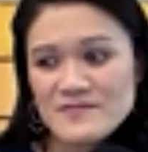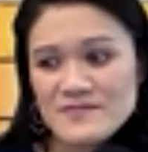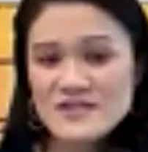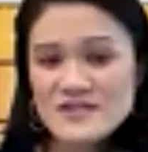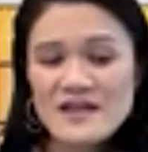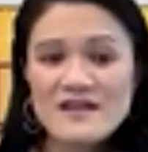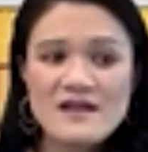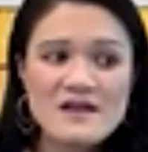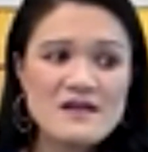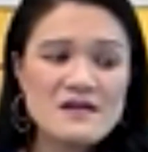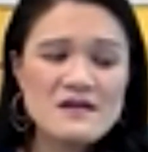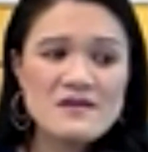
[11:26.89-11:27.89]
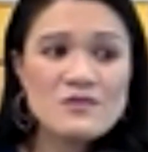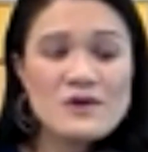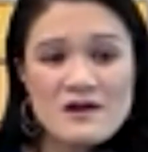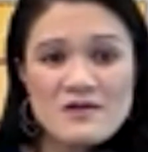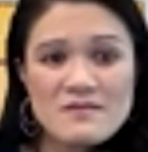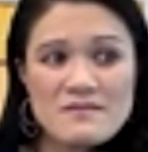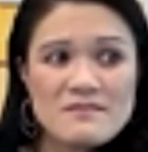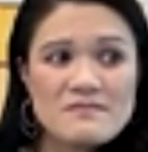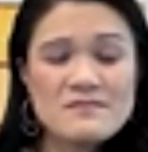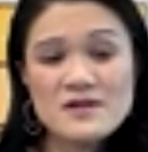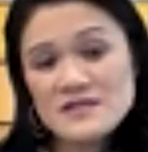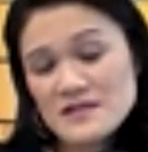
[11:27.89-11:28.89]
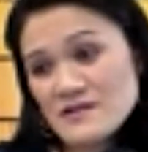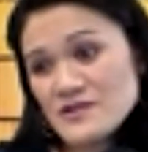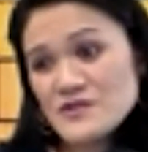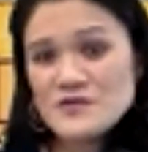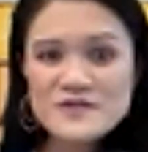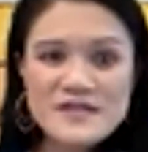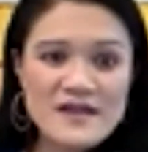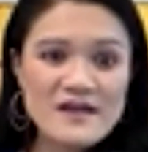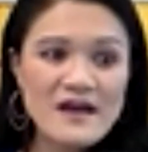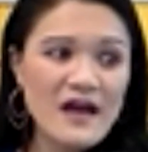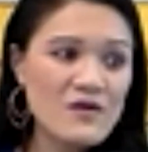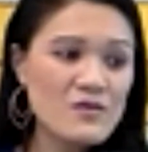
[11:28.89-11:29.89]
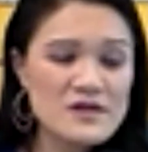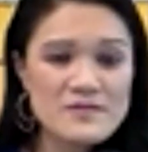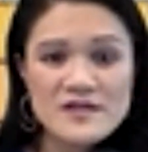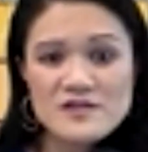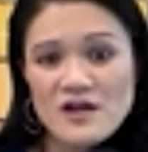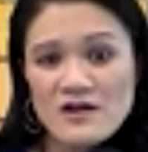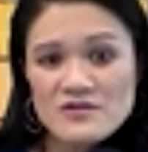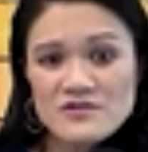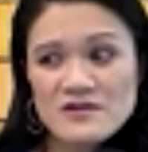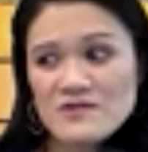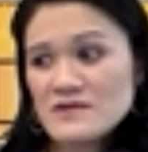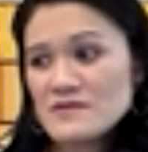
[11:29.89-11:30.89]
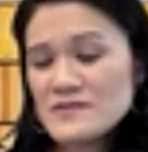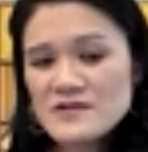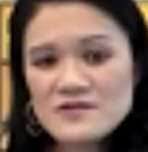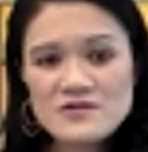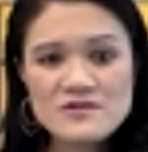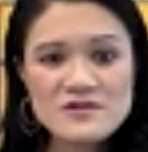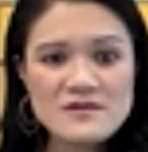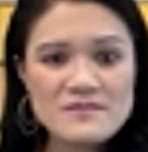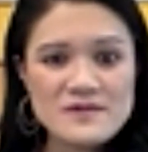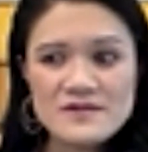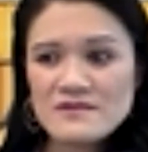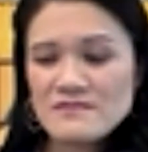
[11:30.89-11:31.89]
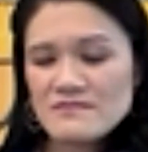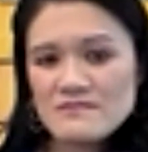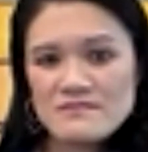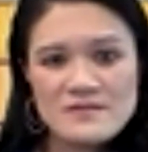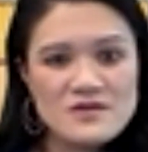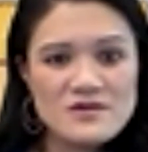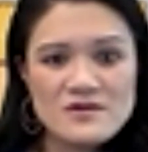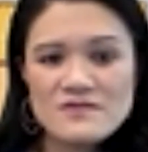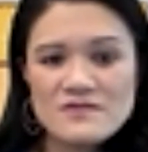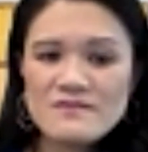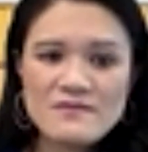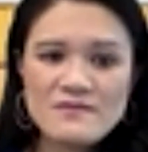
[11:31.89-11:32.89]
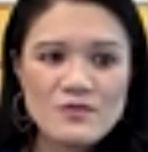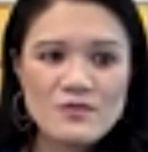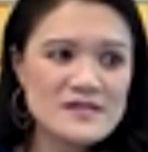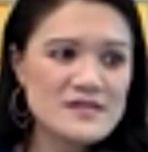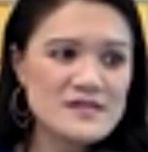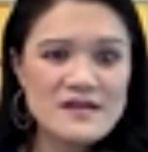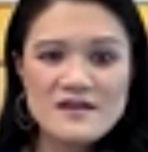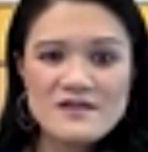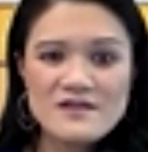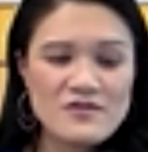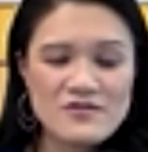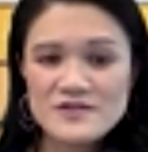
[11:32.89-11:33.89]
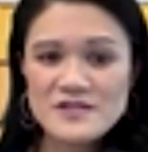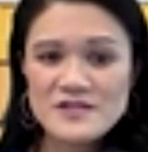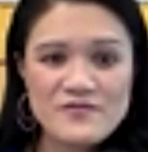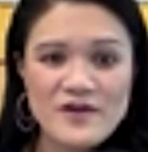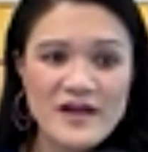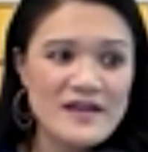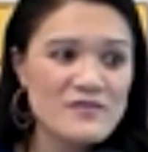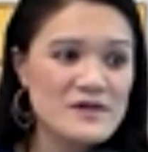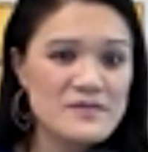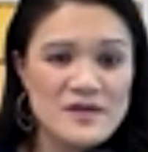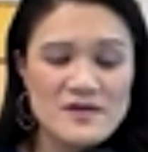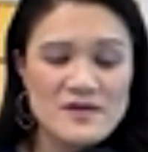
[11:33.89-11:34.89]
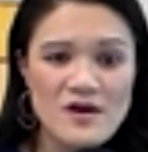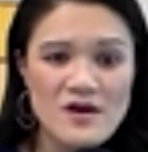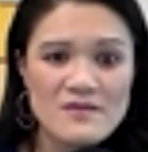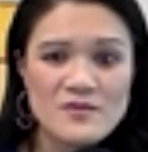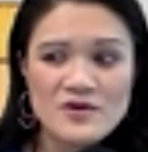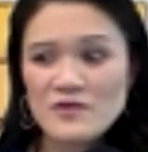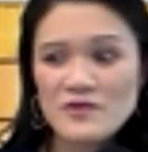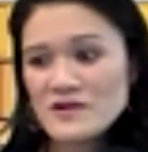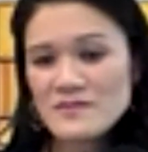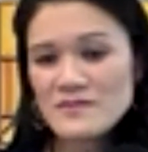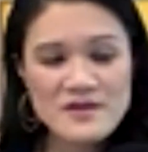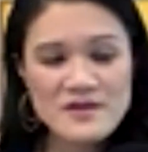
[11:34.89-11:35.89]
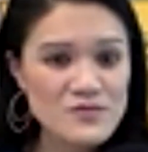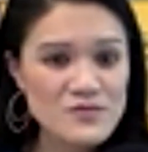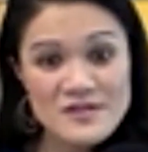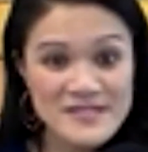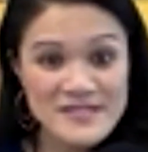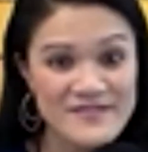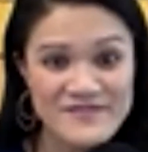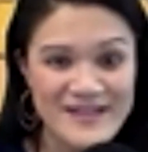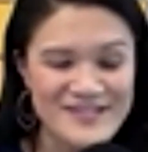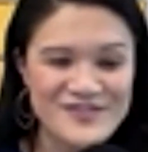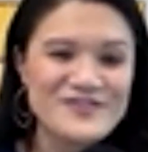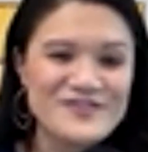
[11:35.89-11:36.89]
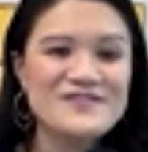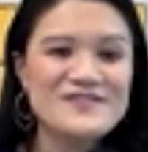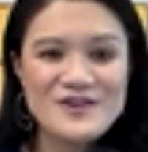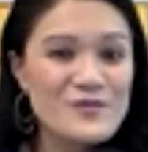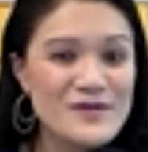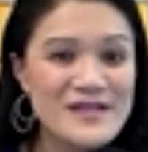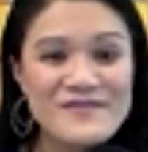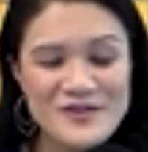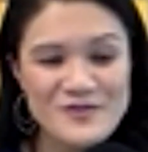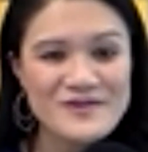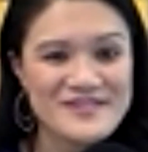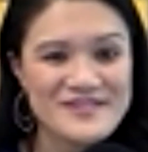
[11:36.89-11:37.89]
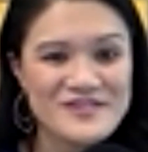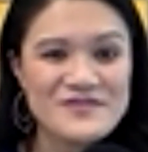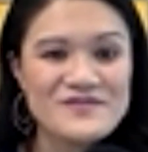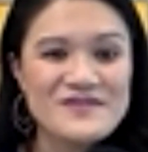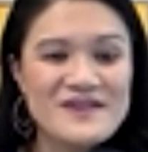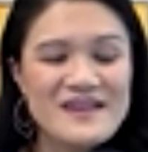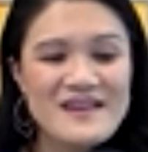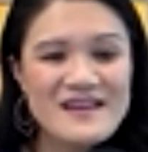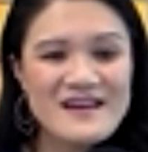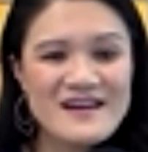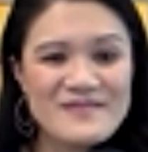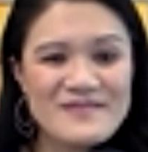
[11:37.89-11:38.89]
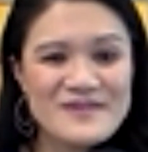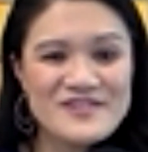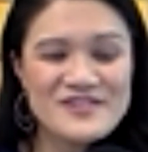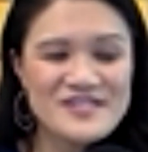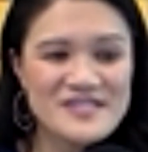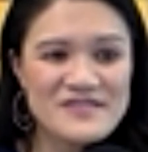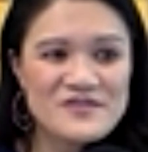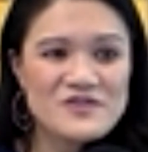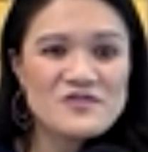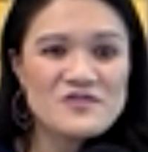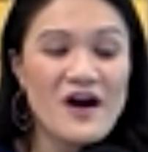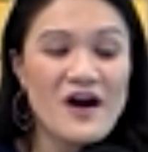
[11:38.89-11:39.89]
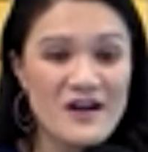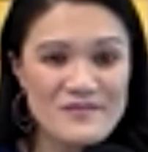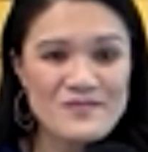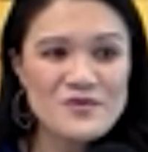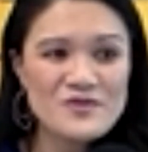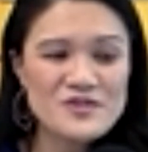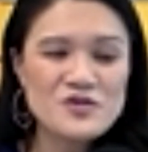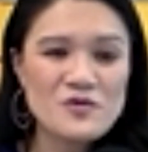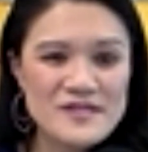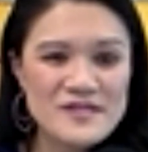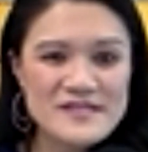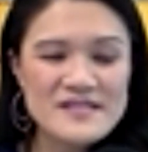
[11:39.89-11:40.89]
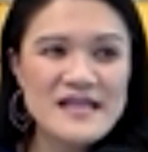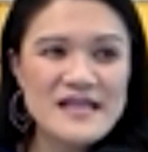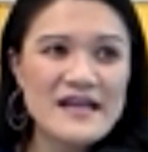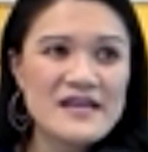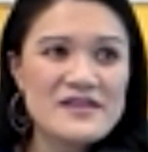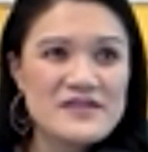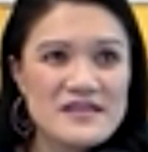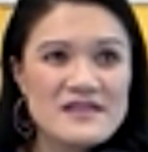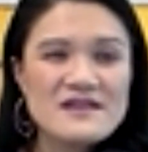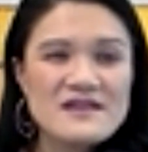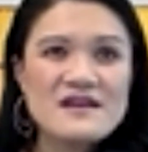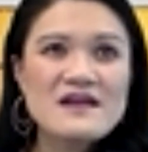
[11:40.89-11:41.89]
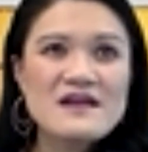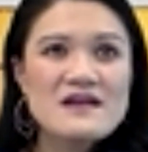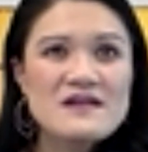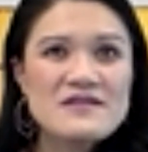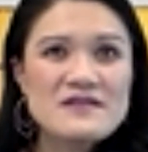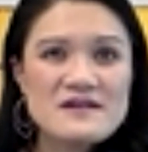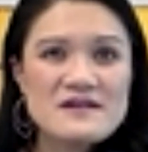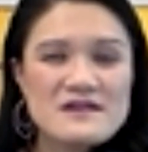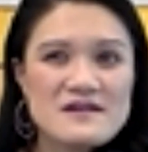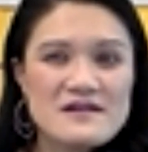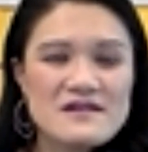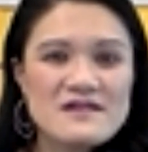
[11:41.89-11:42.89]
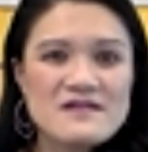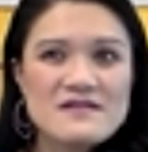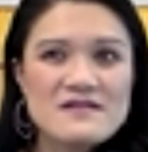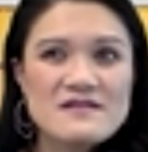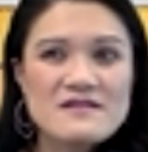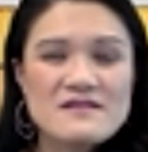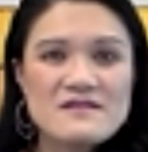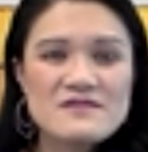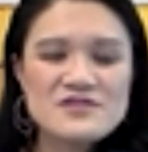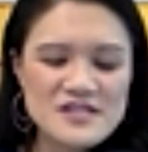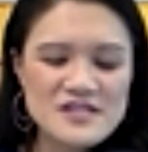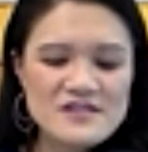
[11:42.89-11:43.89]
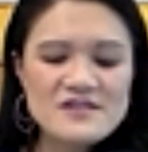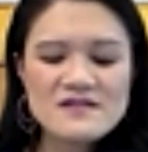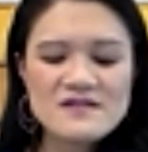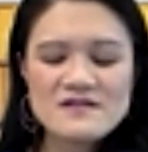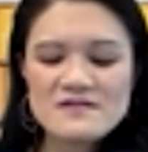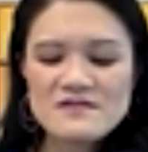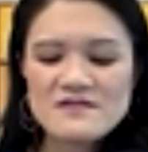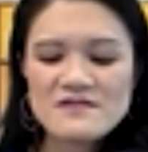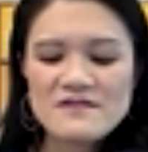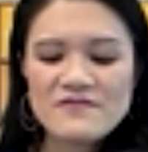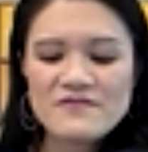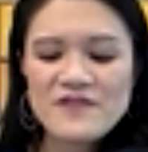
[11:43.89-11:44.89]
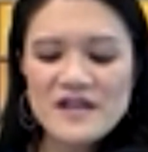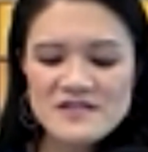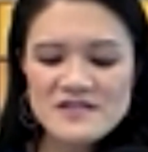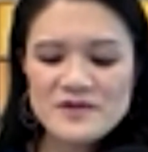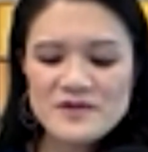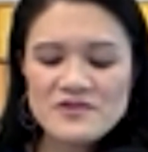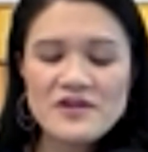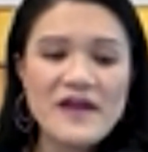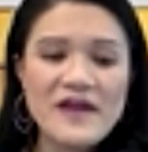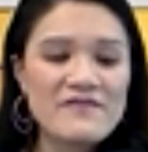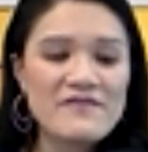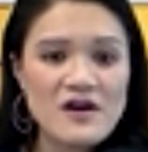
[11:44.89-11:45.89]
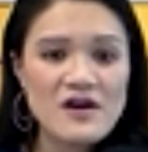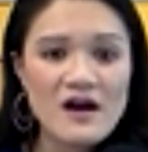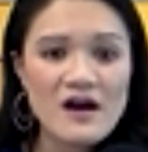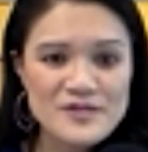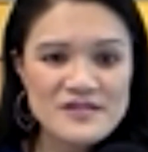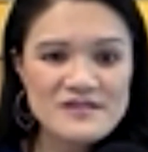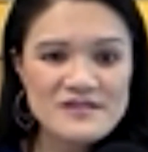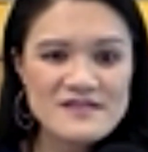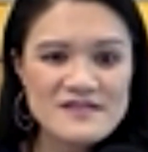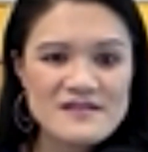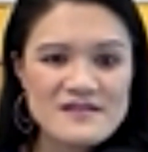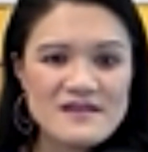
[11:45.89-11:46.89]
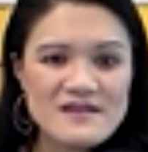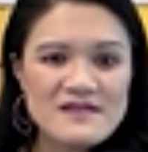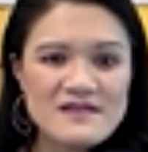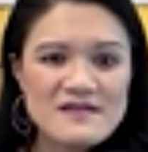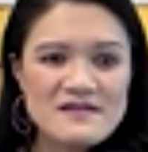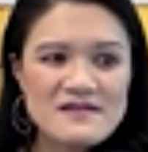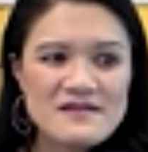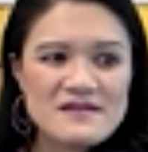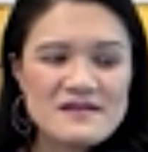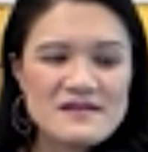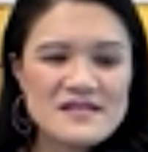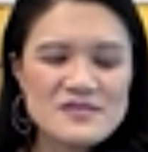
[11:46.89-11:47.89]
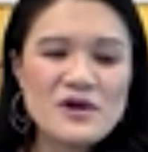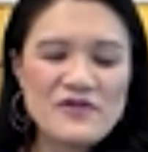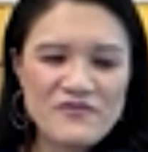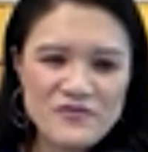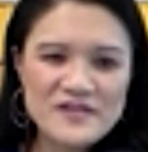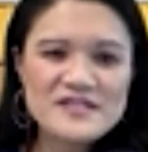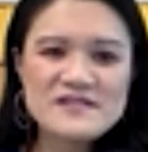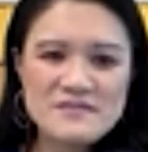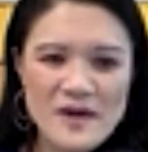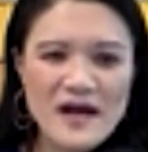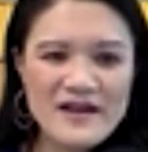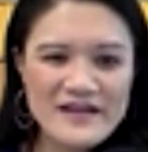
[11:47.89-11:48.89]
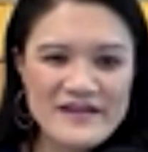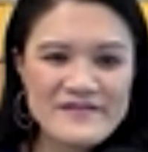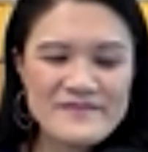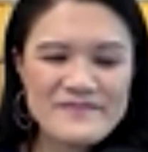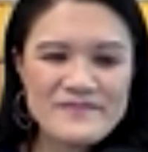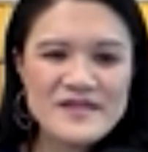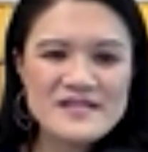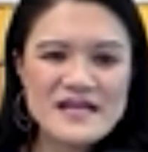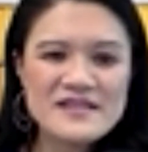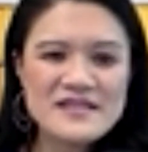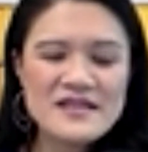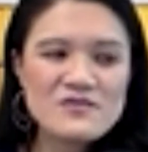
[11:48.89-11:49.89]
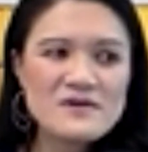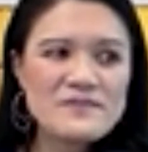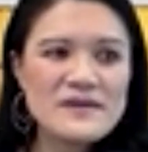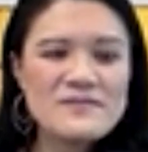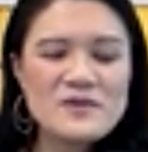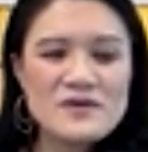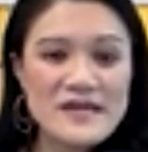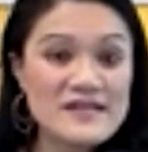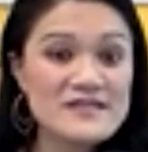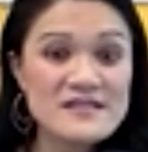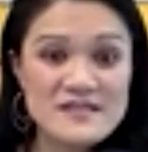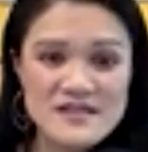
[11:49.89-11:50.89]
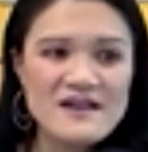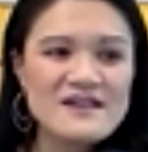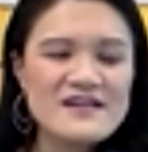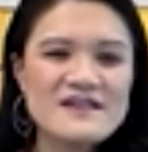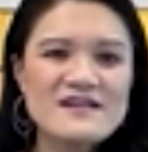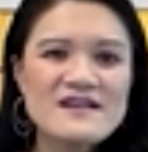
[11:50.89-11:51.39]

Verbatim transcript: to say, well, Monday and Tuesday, I want to be a doctor, I want to be a surgeon, but you know, Wednesday, Thursday, and Friday, I want to be a mom or I want to be a real estate investor or whatever mm-hmm. you want to do. Right. Um, it just gives you a lot more choices. And I think the just the the flexibility of having options is what frees the mind because I think when people get stuck